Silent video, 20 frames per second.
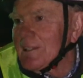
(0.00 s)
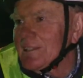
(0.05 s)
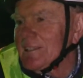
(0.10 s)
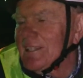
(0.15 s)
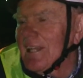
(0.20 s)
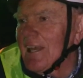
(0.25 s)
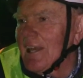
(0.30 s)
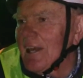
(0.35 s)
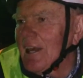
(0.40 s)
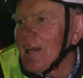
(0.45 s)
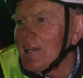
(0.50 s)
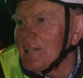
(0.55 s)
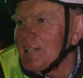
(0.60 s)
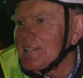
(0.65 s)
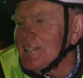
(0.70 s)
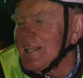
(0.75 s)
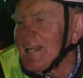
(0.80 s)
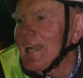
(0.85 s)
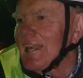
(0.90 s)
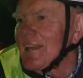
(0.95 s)
Today I hardly
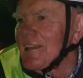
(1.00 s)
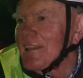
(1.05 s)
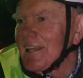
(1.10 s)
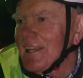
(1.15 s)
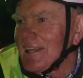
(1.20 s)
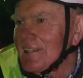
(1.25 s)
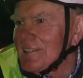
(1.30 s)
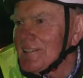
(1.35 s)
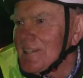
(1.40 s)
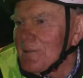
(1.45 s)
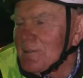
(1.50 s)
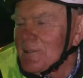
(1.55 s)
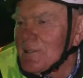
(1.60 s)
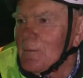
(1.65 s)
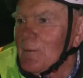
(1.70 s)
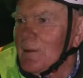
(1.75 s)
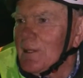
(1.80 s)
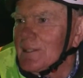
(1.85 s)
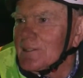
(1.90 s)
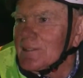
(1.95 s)
said anything because there was
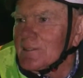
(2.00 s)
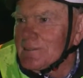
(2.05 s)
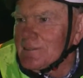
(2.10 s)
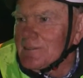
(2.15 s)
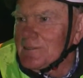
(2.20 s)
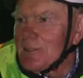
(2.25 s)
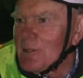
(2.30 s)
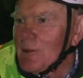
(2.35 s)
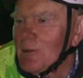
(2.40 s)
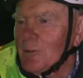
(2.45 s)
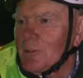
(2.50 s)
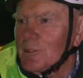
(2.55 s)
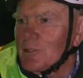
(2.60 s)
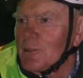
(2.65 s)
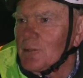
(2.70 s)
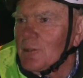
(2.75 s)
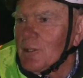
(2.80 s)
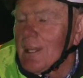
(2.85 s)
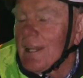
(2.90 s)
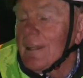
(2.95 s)
someone else doing all the
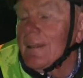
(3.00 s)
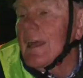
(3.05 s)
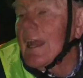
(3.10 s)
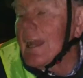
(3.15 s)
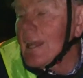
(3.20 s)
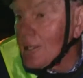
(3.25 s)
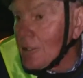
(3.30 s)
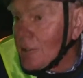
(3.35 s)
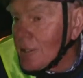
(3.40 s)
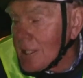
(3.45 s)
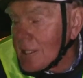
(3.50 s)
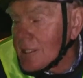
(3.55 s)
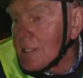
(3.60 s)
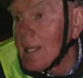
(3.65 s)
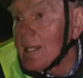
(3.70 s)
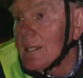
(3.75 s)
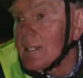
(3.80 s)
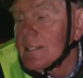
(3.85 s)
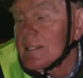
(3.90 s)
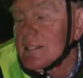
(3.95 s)
talking, including a
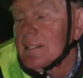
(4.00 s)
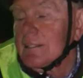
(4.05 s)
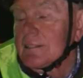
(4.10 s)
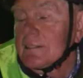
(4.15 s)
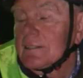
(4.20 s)
cyclist.